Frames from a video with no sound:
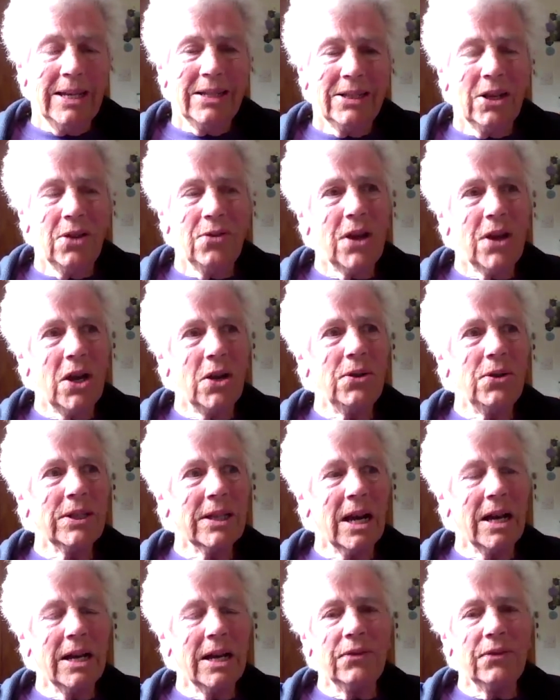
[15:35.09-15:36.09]
So those
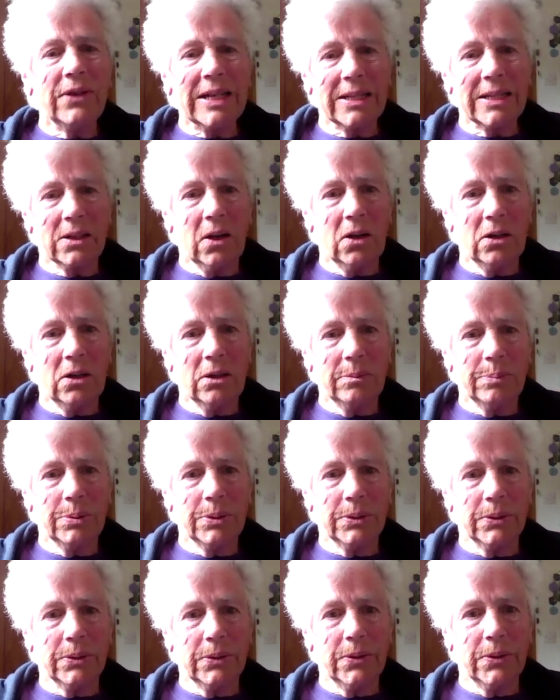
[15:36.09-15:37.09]
kind of
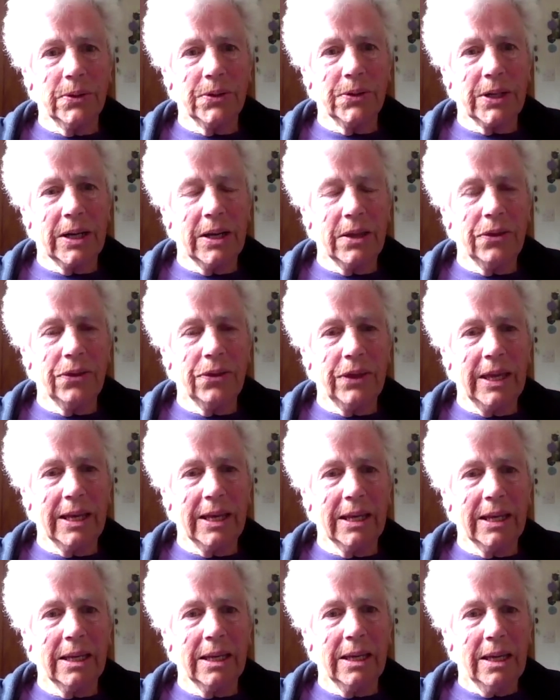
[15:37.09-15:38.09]
examples, I
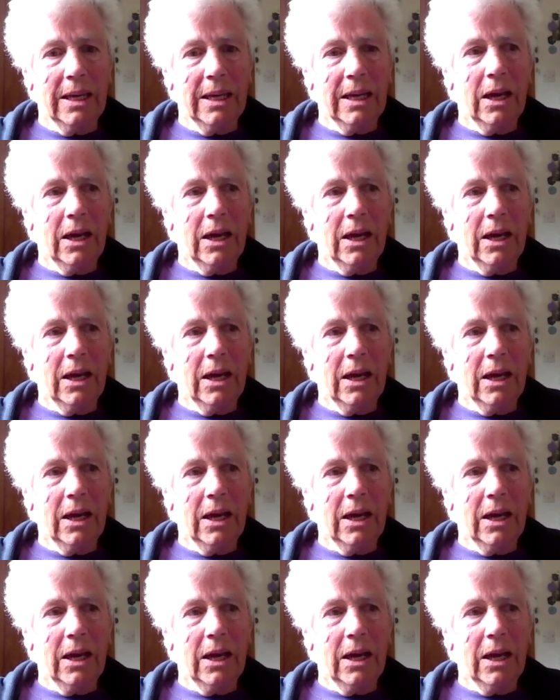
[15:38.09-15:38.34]
think,